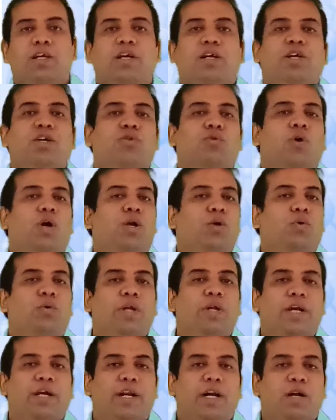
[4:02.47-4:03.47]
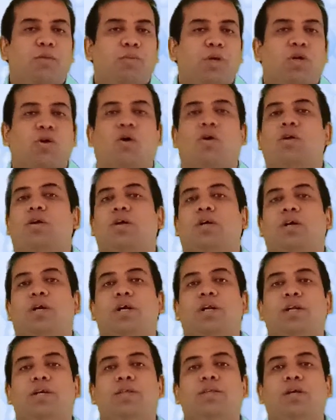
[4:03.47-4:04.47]
is going to degrade because
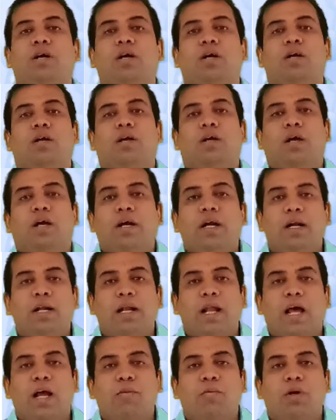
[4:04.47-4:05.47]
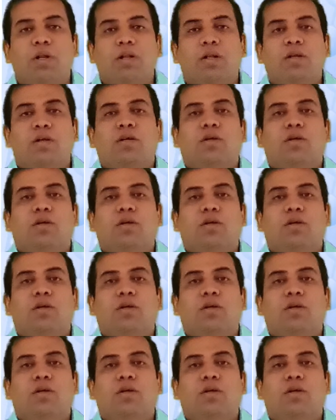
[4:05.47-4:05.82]
it is a heat liable.